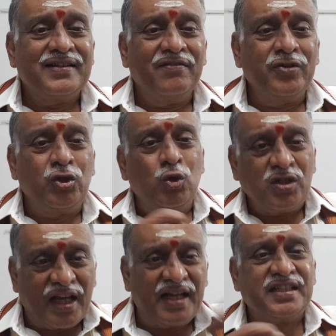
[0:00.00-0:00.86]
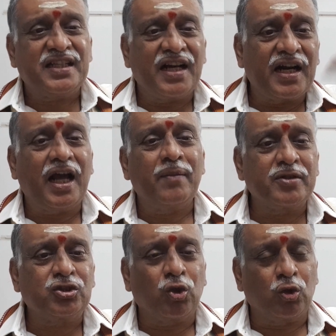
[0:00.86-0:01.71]
Vishnu
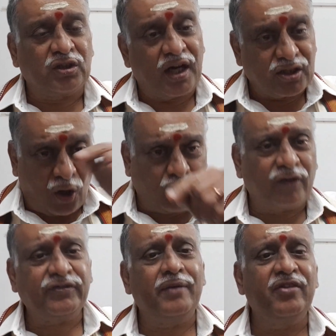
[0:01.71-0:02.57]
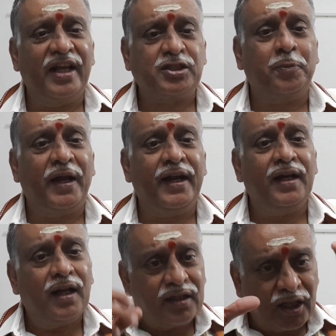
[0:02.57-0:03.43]
Sahasranamam stotras, lot of them will
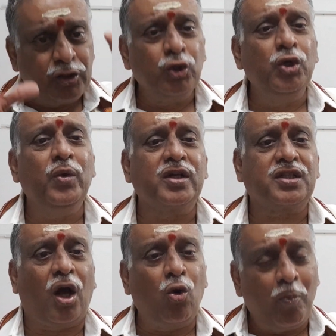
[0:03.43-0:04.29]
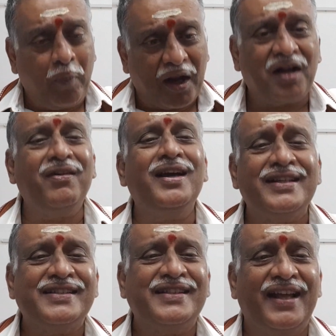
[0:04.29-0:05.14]
explain the universe, how
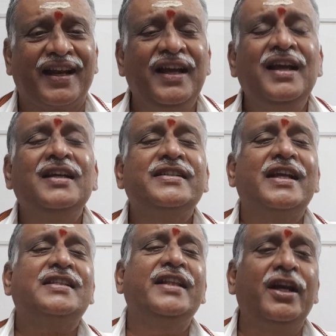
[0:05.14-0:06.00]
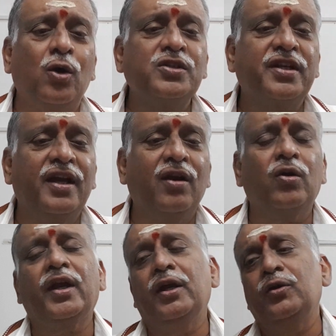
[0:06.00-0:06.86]
Bhagavan is there. Just they don't say,
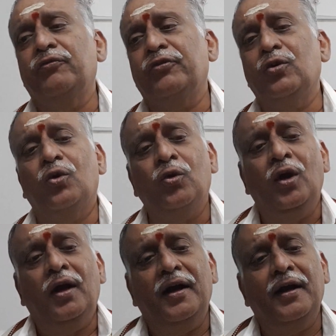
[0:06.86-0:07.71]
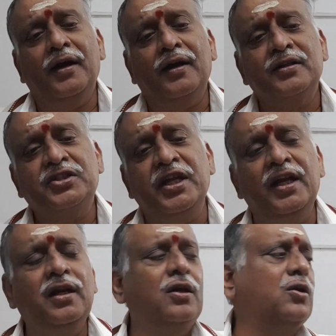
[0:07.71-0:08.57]
okay, if you
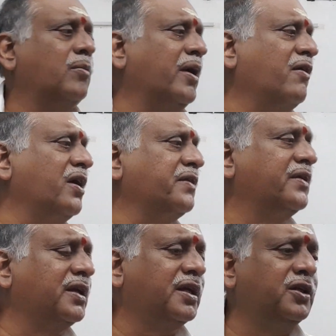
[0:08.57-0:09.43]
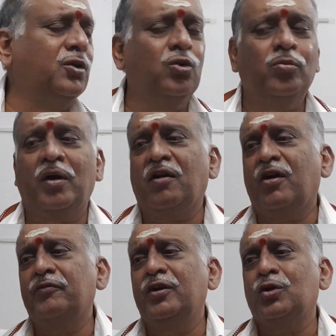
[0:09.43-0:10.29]
steal, Bhagavan will kill you,
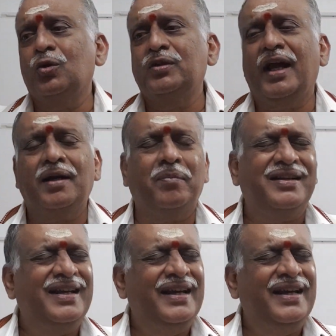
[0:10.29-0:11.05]
Bhagavan will do that.